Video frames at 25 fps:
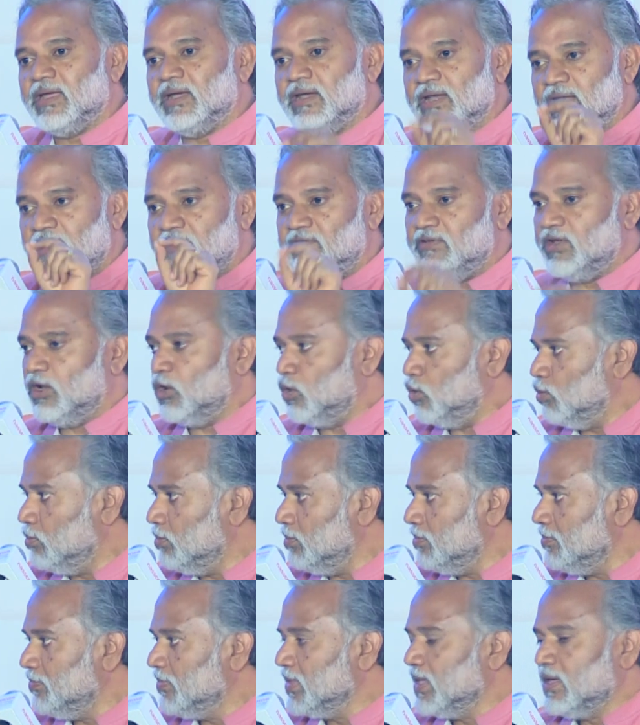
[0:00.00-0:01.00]
in every loom.
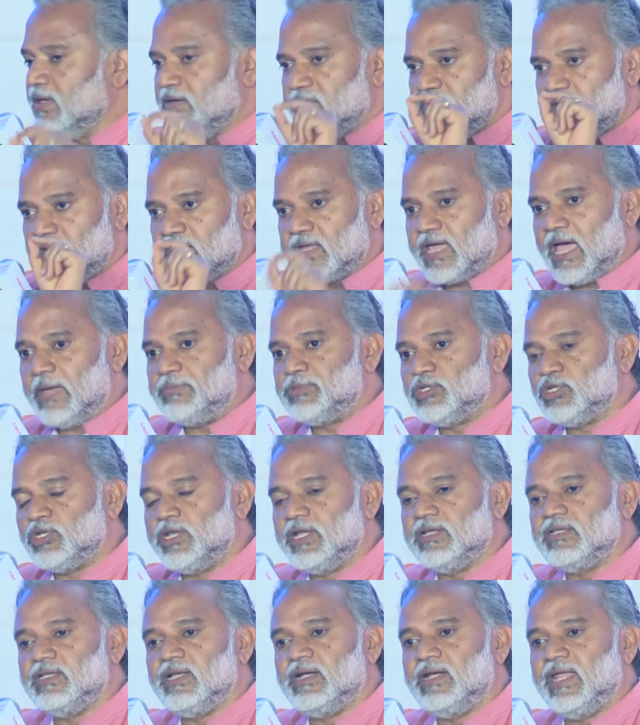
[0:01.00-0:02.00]
We are
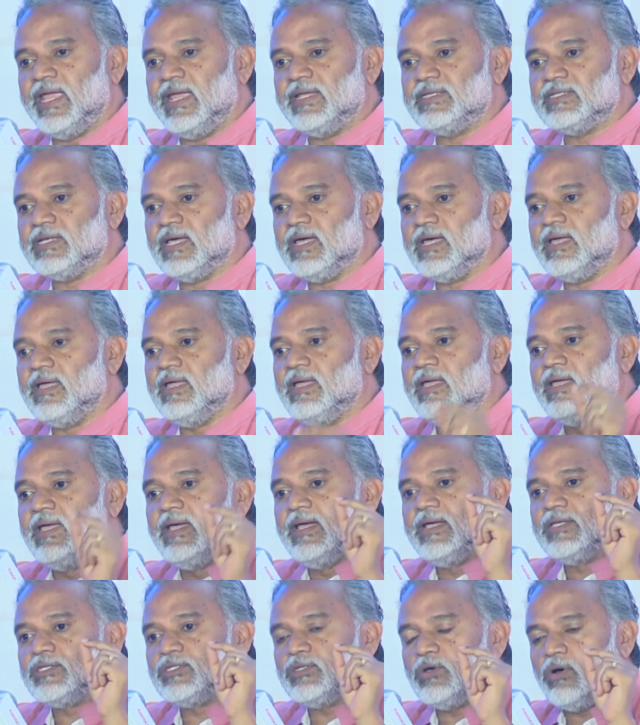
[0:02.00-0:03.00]
capturing the data,
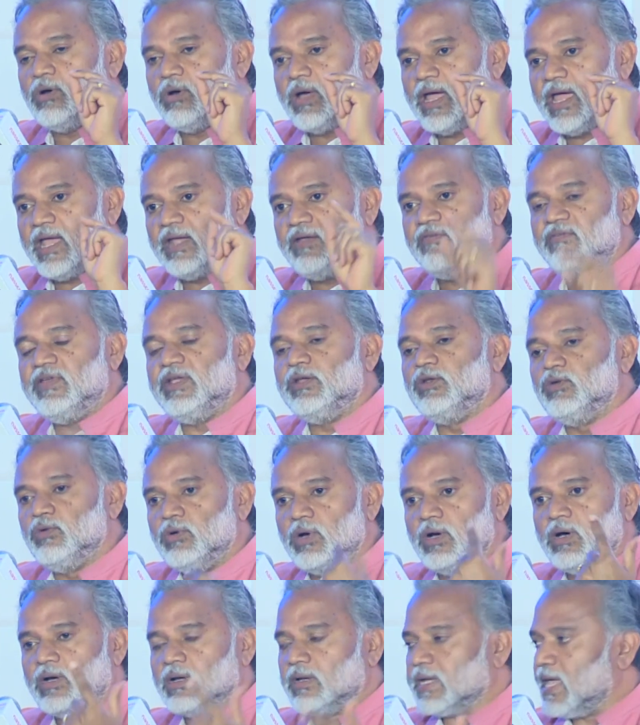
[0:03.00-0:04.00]
so, and we do
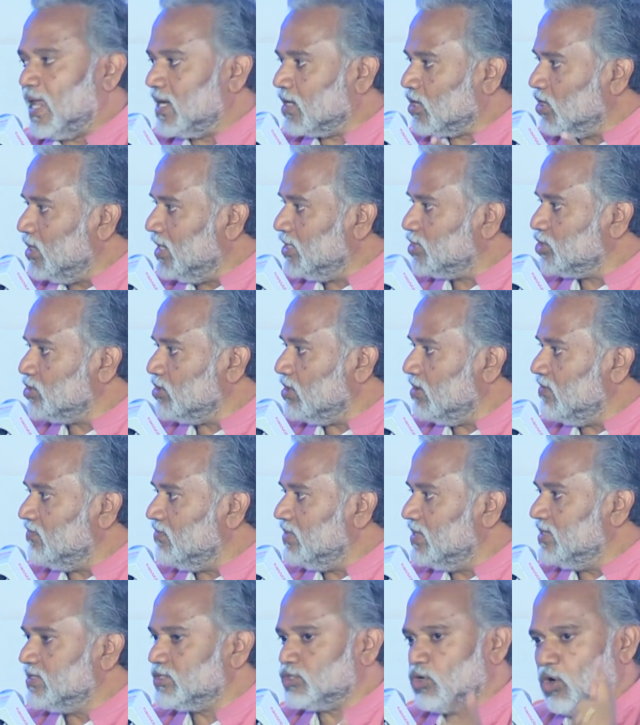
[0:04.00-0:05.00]
a calculation of
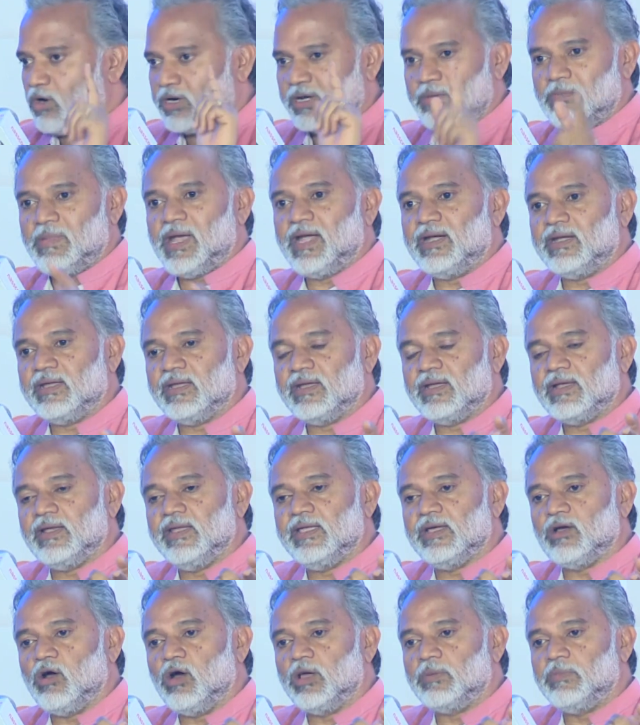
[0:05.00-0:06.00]
that. So automatically
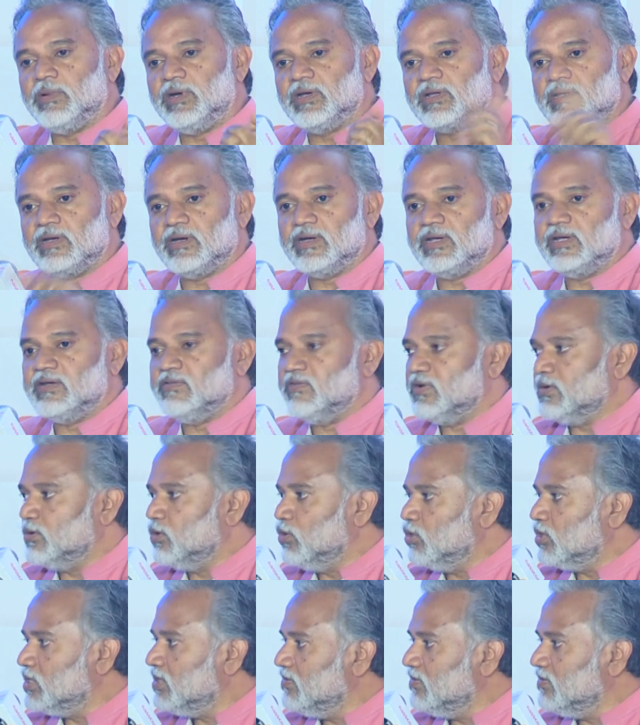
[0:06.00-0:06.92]
carbon credit will go to the